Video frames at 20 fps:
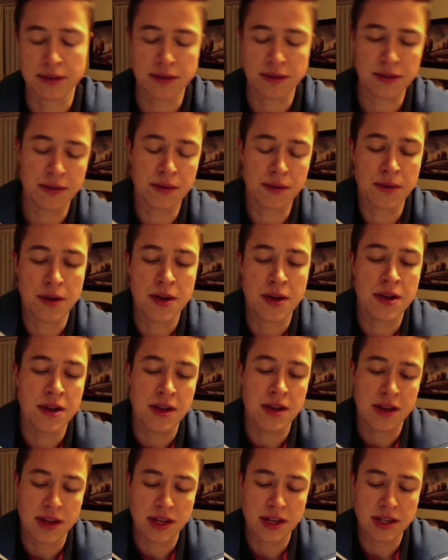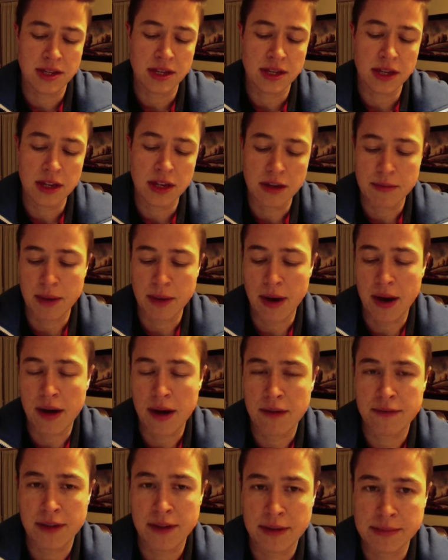And so it's thinking about
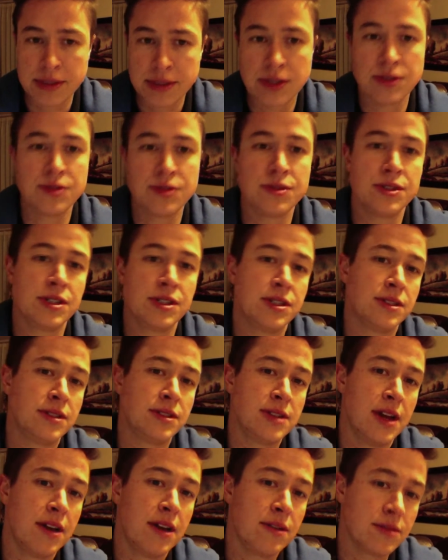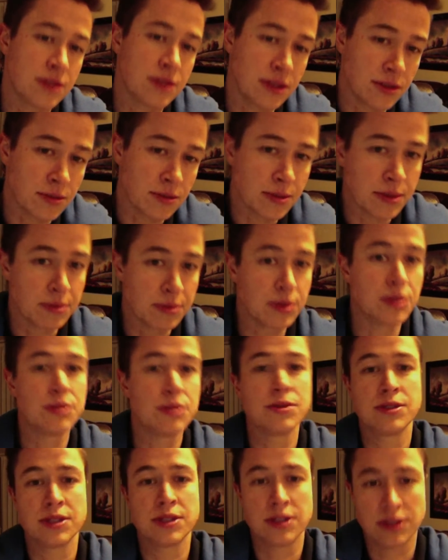how families use it and how single people
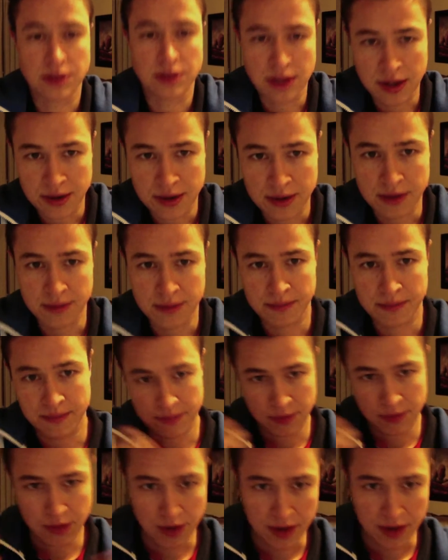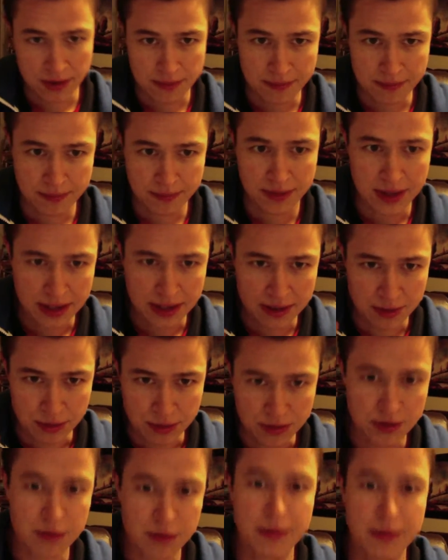use it and how to try to get
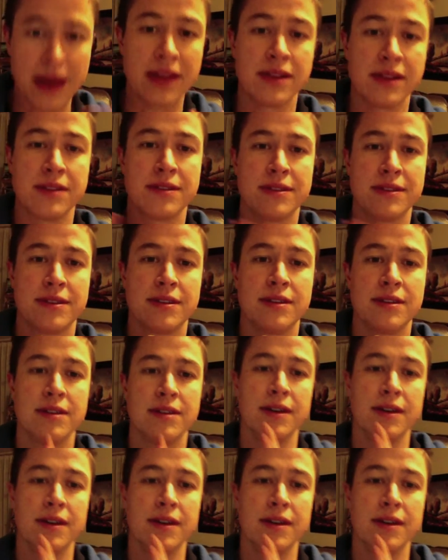those to balance.